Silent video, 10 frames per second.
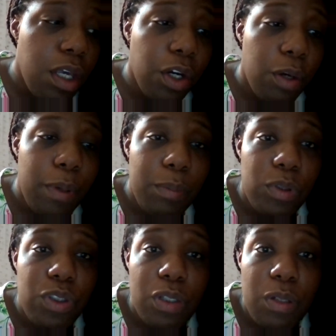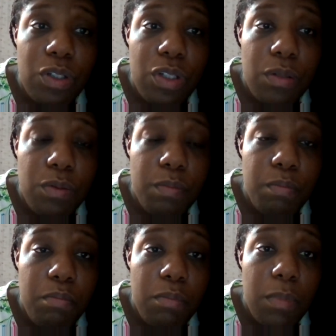younger people to
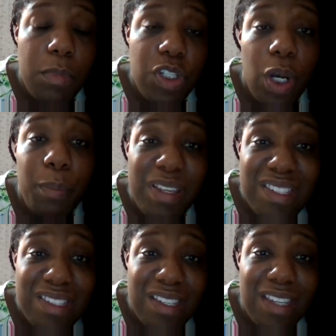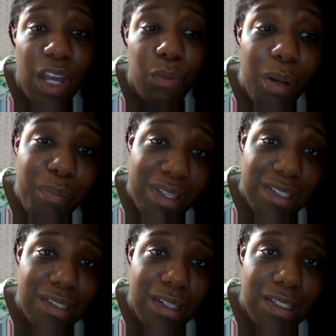start businesses and run
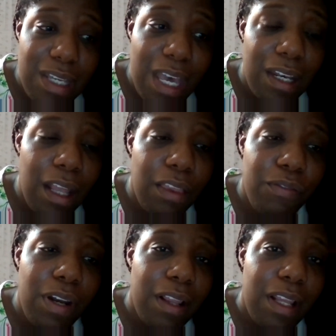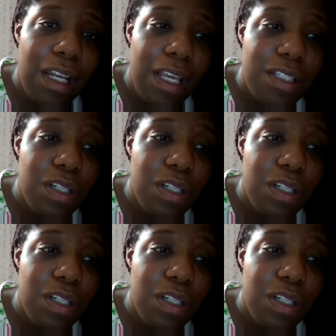businesses and get the funding that they need to